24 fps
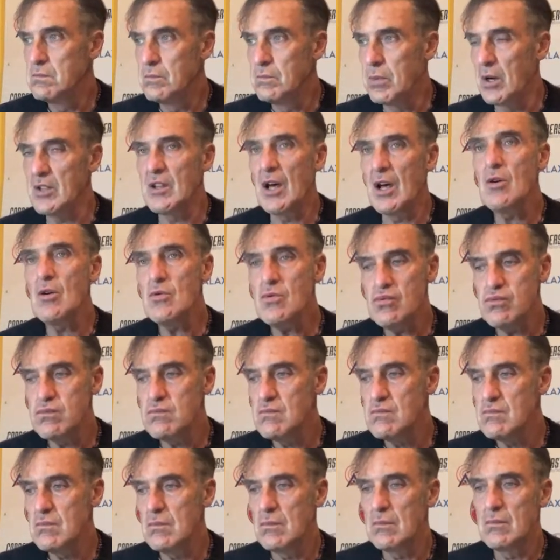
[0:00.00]
But now,
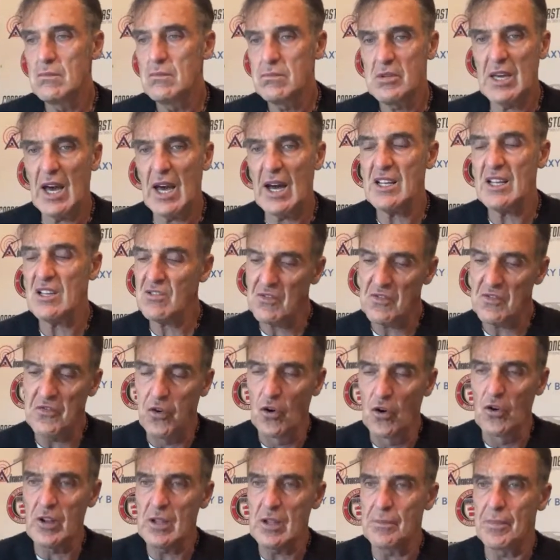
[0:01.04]
carry
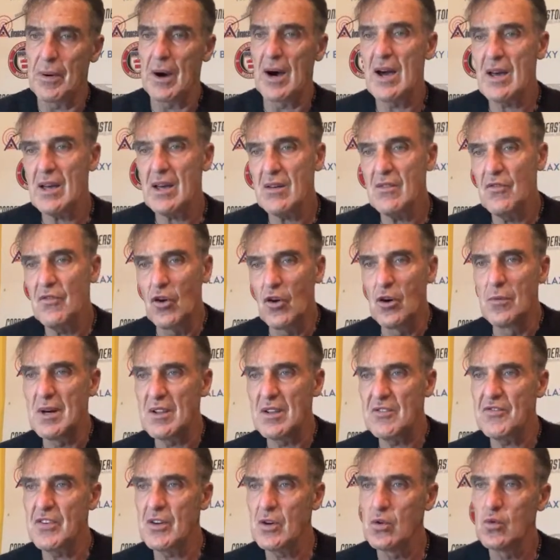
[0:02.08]
4 at the back, 4
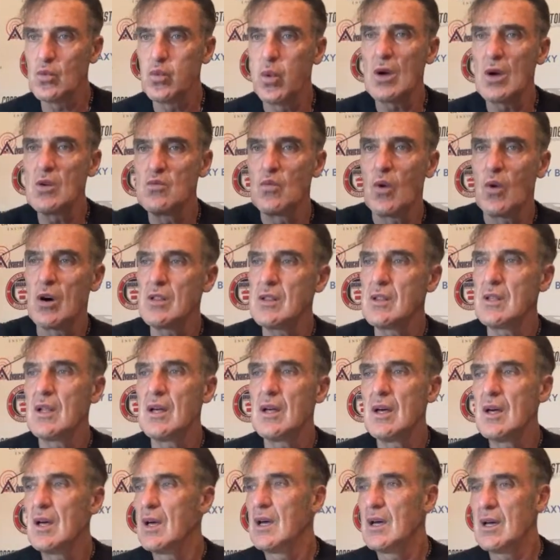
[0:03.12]
midfield, 1-1.
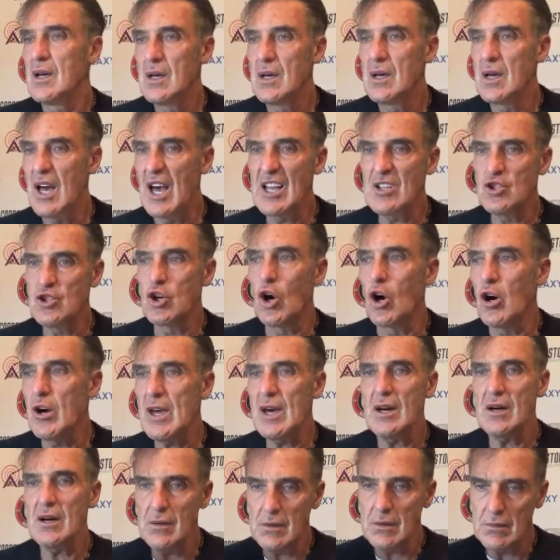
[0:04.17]
Enjoy
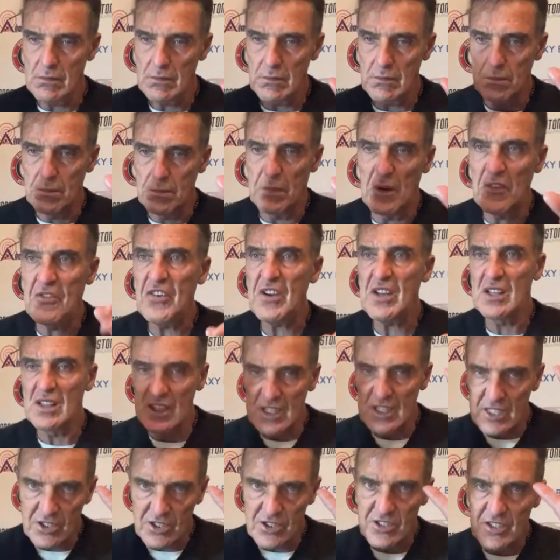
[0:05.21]
it. Be
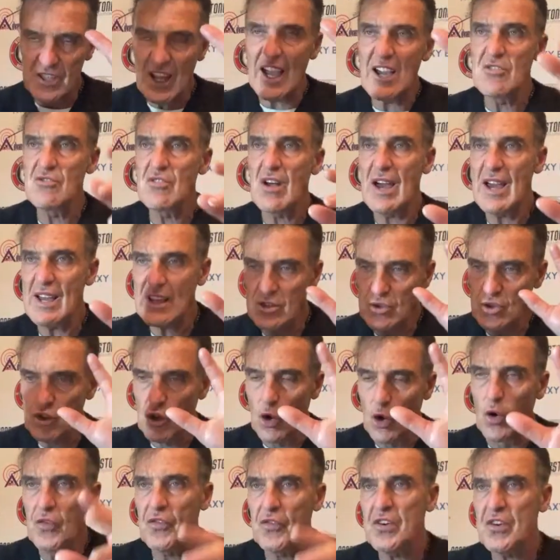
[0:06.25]
fearless,
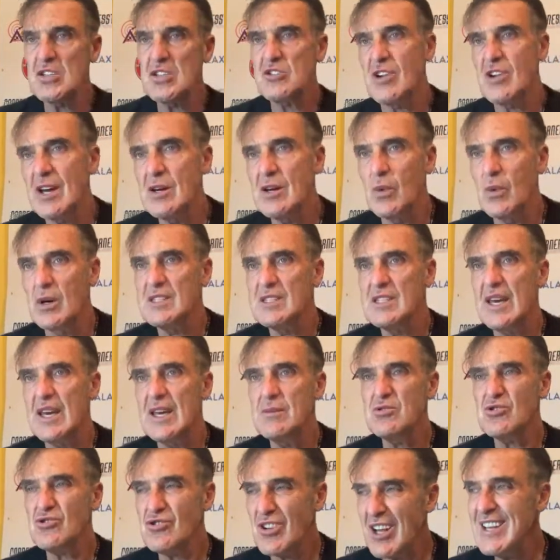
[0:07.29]
direct, go for it, try and
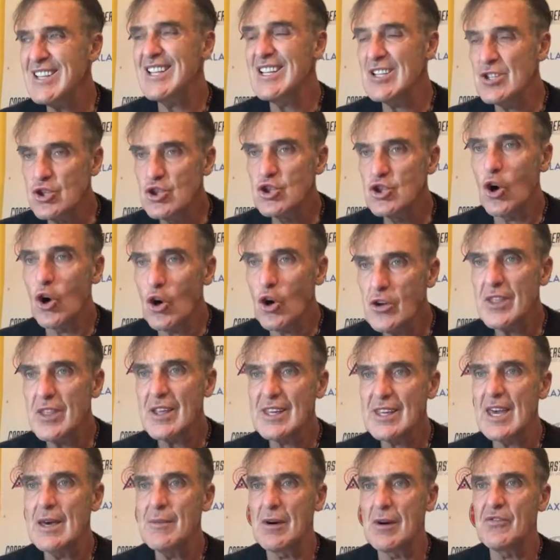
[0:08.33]
win games, try and
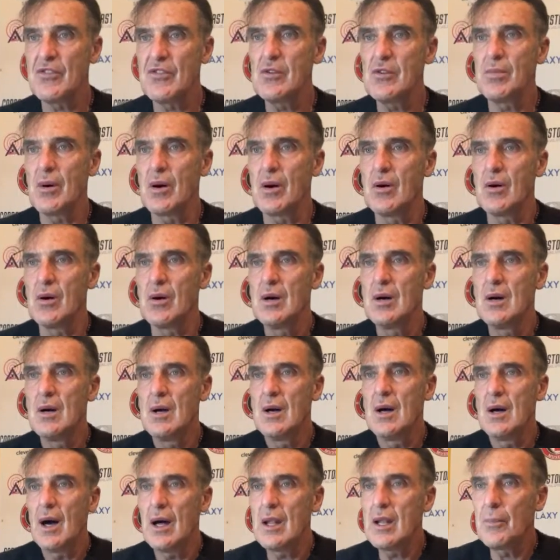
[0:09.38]
enjoy the game of football.
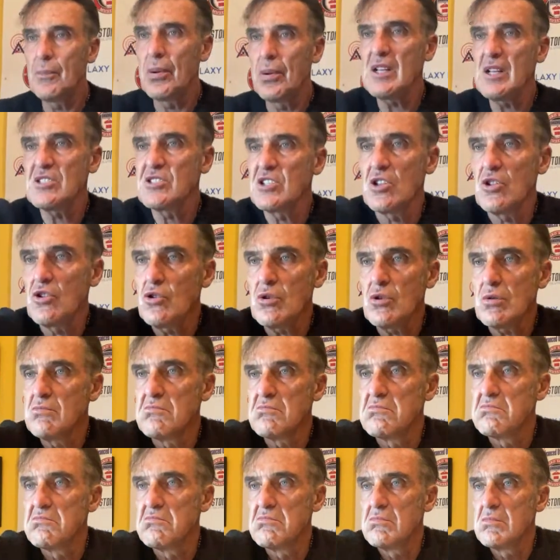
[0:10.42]
And the players are
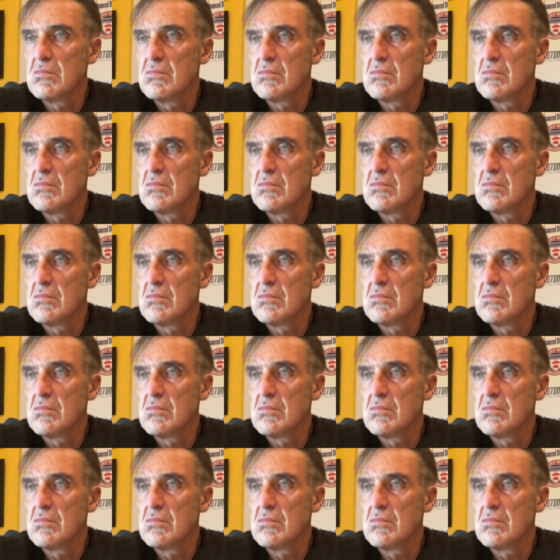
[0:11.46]
looking